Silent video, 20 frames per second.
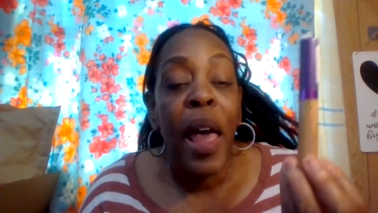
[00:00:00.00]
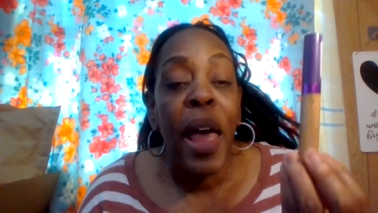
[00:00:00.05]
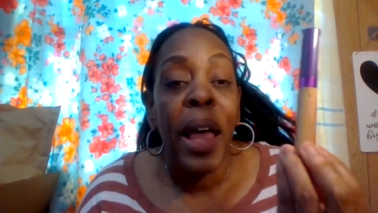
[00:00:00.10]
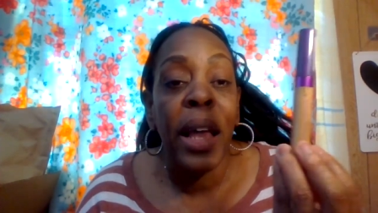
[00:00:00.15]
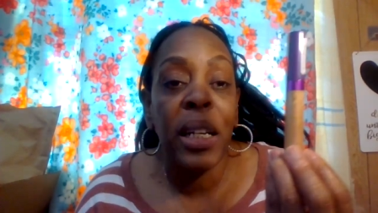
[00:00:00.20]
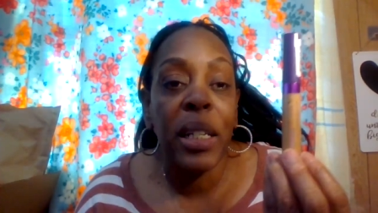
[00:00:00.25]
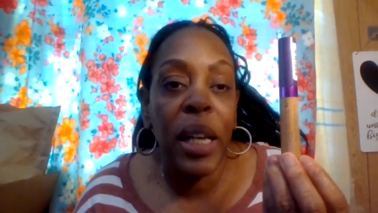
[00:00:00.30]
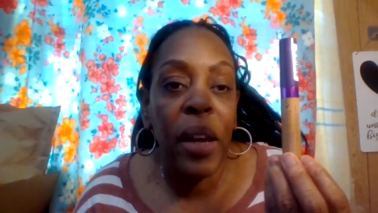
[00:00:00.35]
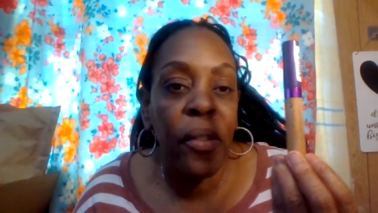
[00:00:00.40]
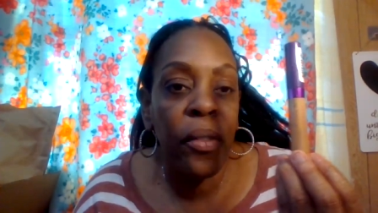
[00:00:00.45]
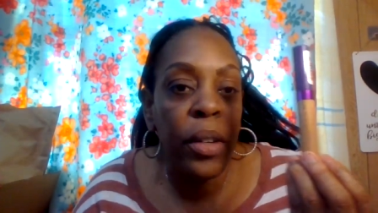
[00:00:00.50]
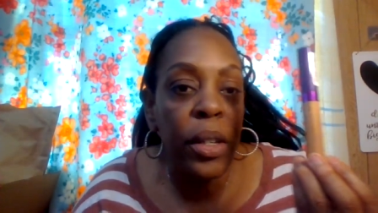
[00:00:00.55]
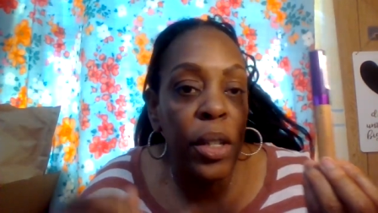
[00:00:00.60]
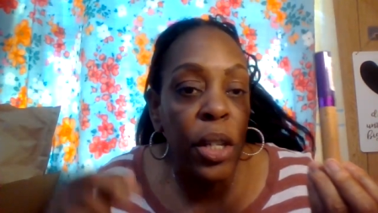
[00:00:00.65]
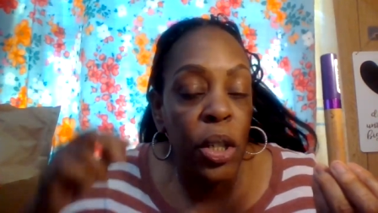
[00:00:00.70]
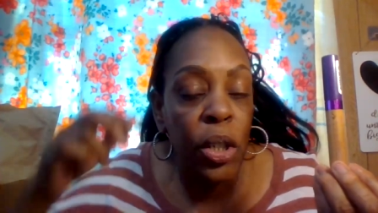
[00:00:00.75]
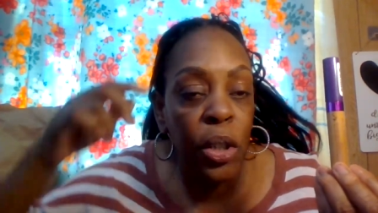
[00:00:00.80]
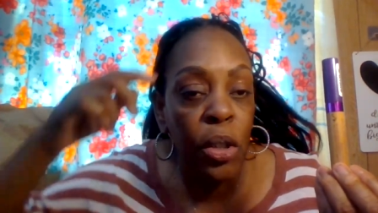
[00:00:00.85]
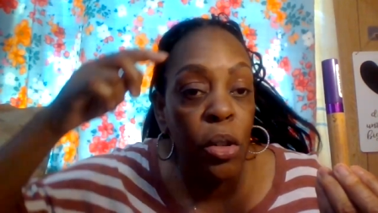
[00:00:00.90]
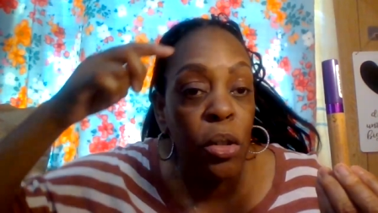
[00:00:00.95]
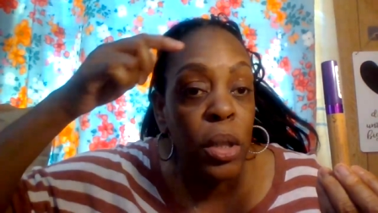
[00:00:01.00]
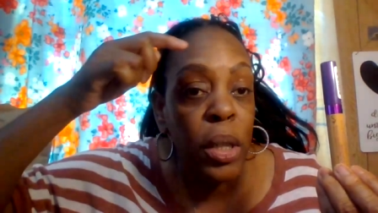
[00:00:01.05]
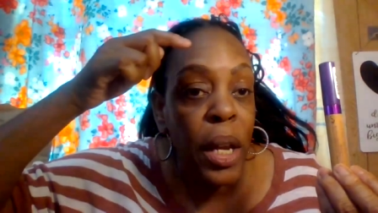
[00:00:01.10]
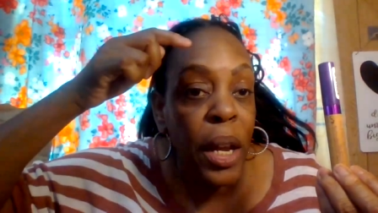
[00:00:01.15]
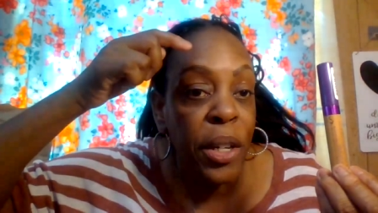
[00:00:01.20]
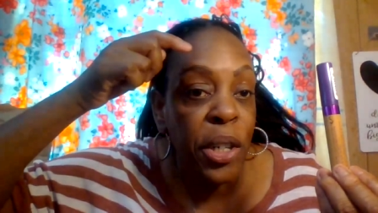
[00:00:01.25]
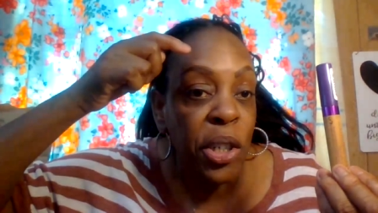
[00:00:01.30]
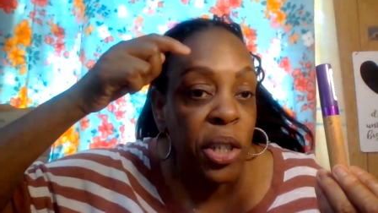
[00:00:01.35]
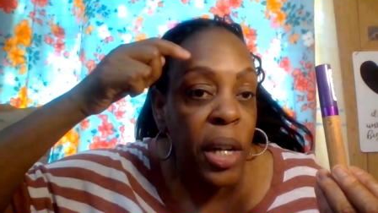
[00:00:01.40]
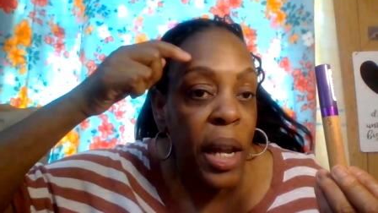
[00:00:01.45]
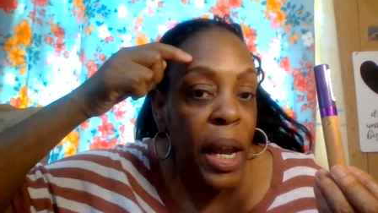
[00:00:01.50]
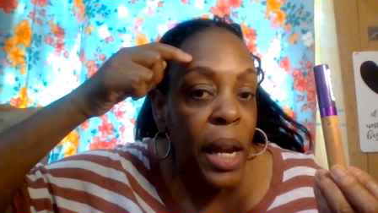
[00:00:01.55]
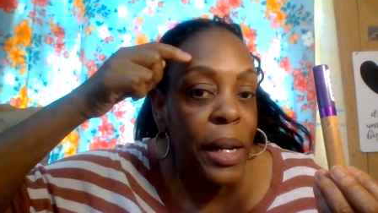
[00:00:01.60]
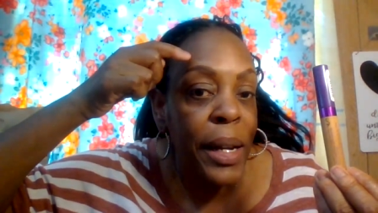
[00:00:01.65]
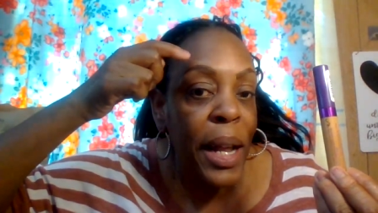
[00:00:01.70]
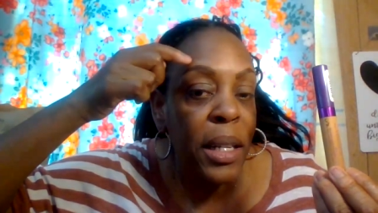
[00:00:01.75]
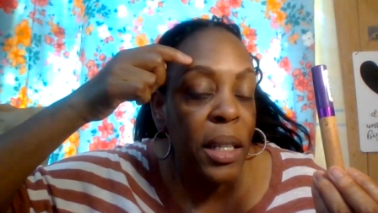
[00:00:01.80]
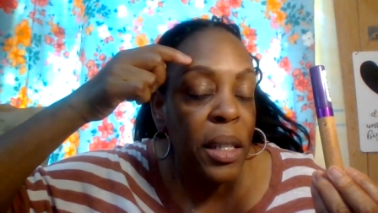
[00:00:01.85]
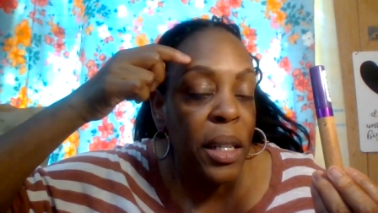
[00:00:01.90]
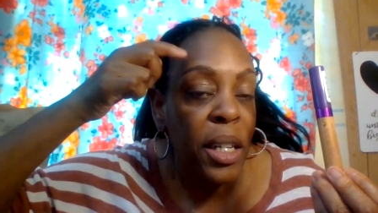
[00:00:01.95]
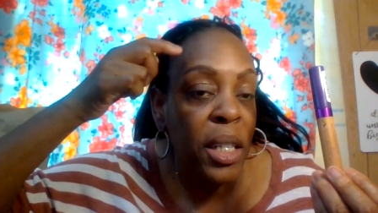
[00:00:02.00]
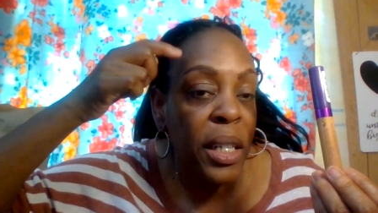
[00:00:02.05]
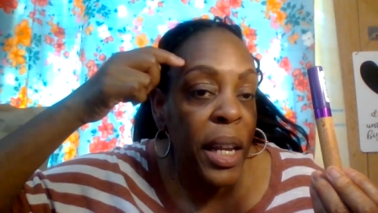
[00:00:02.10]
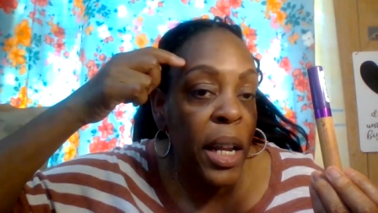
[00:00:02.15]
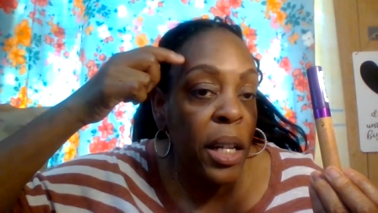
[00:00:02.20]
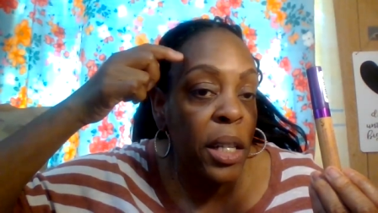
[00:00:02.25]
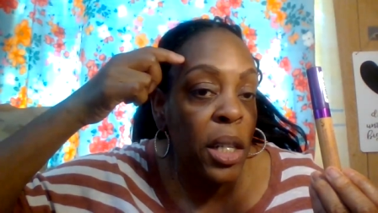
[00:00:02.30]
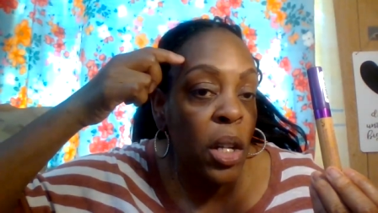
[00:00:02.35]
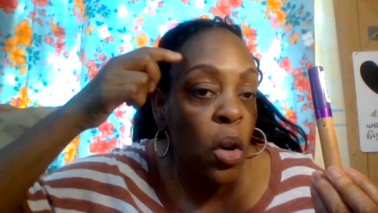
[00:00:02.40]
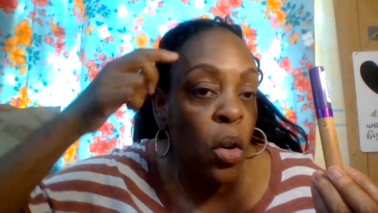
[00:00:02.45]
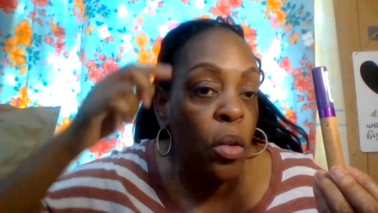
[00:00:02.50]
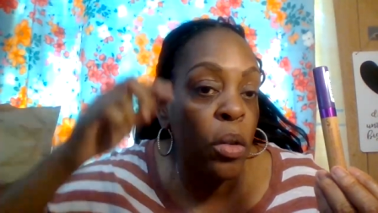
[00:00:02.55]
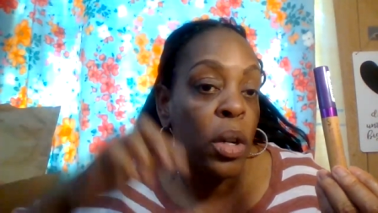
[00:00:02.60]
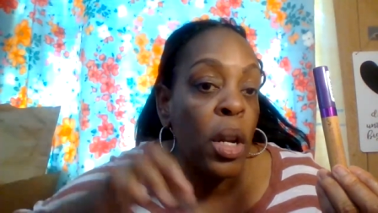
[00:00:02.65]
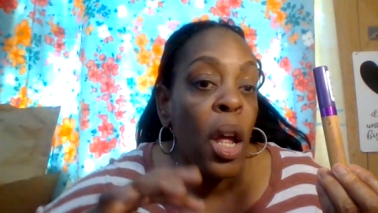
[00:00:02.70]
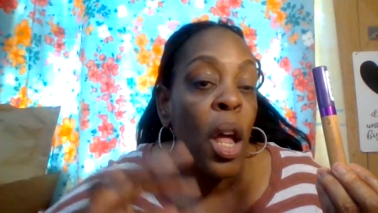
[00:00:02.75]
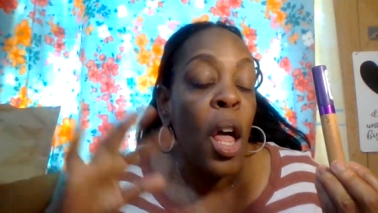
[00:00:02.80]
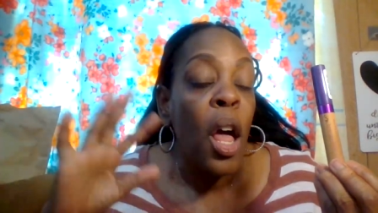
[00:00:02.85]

and definitely just use a shade that's the skin tone